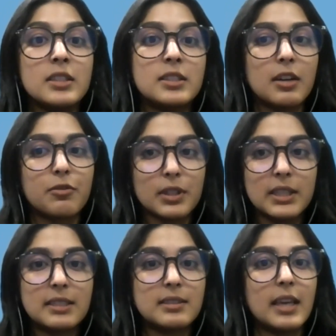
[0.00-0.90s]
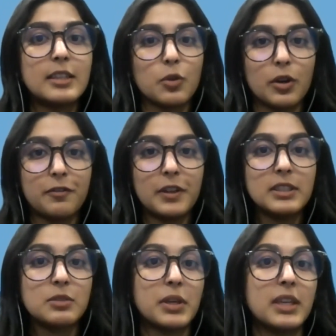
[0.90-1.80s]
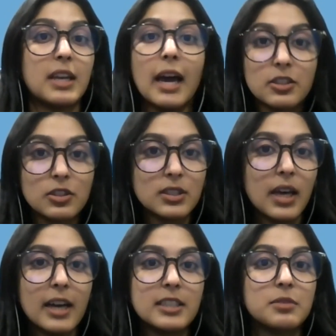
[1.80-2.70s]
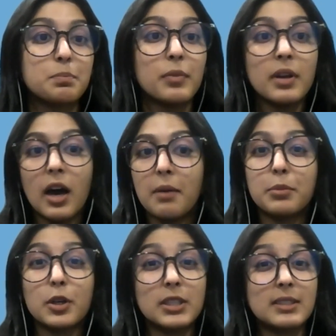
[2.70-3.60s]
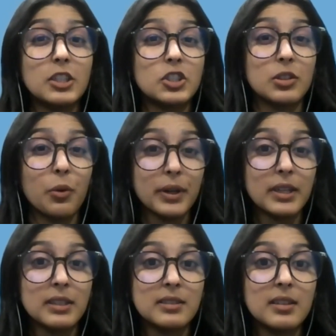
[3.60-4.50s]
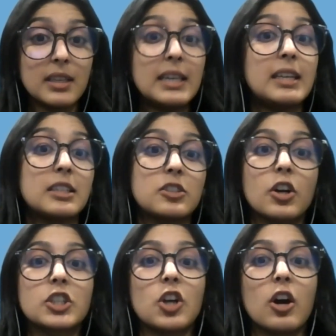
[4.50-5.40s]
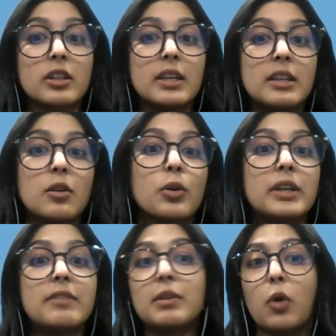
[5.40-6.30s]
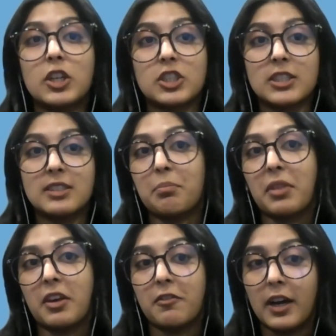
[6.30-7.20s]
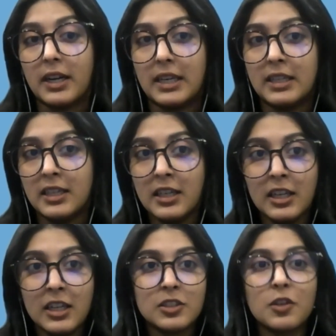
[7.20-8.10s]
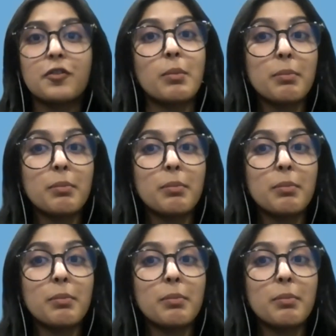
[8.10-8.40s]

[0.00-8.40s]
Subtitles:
To release endorphins, we can exercise, burn essential oils, eating dark chocolate, or even watching something funny. So from a